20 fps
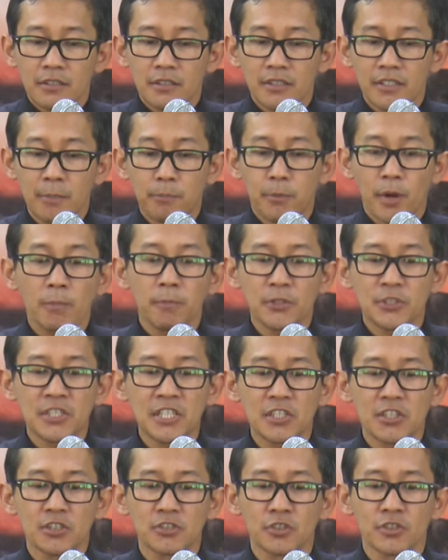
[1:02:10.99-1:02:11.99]
the
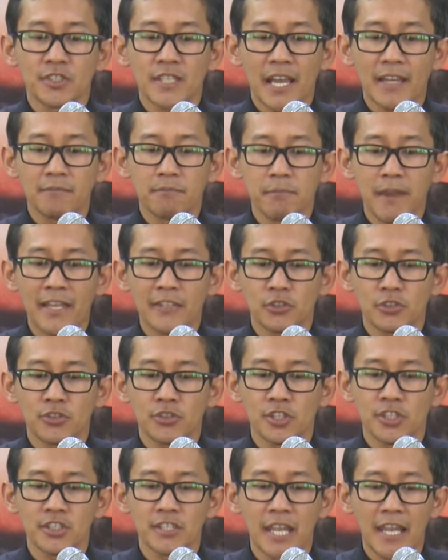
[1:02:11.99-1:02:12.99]
proposition to send men to
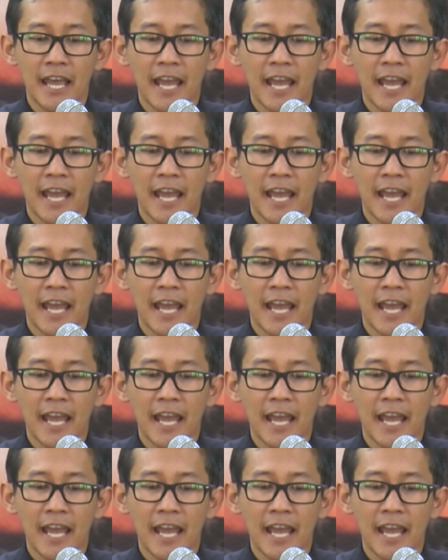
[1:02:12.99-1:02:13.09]
search the